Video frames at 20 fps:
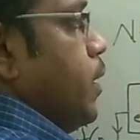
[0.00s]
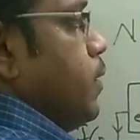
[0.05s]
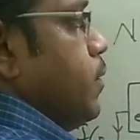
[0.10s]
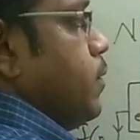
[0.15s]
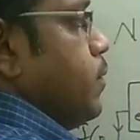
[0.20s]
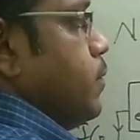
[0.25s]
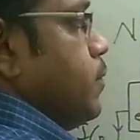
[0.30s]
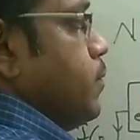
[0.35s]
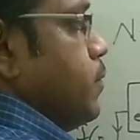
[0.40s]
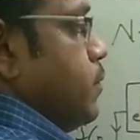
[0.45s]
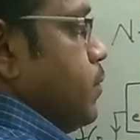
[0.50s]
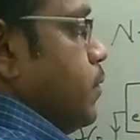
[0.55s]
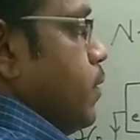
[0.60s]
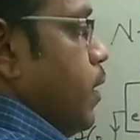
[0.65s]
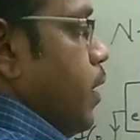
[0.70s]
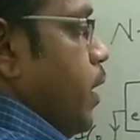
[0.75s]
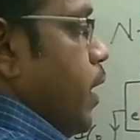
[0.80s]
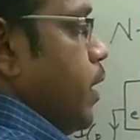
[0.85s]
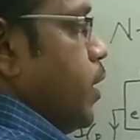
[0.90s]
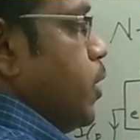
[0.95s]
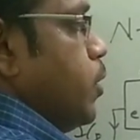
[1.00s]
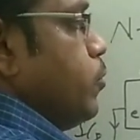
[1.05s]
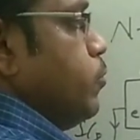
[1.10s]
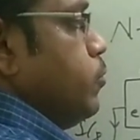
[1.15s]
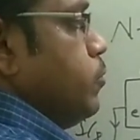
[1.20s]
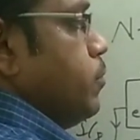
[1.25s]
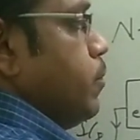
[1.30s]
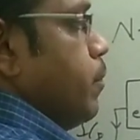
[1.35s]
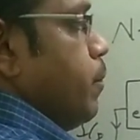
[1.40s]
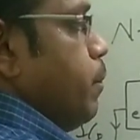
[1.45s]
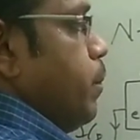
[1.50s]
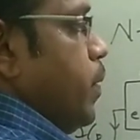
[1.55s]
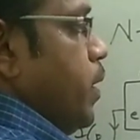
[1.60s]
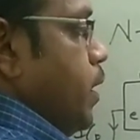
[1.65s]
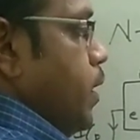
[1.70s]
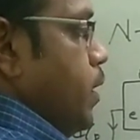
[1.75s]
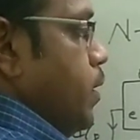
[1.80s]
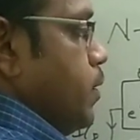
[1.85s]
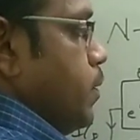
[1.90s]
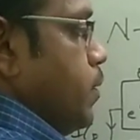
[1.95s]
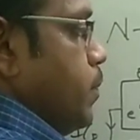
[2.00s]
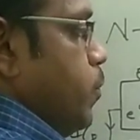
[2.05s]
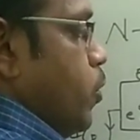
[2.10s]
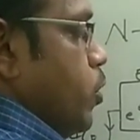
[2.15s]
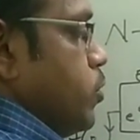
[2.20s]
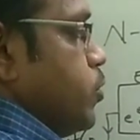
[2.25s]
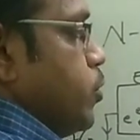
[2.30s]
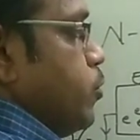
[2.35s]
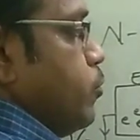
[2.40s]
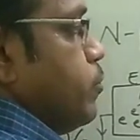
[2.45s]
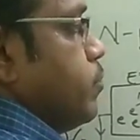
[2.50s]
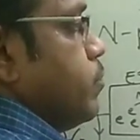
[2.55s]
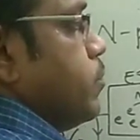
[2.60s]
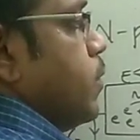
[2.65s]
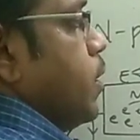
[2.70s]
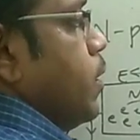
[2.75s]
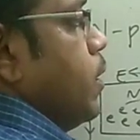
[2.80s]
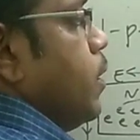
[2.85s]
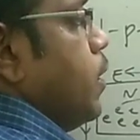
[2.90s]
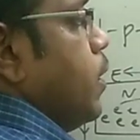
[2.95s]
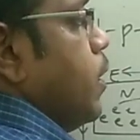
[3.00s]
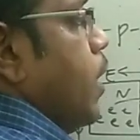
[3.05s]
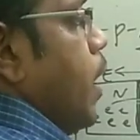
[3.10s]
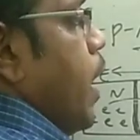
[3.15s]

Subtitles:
N negative, P positive,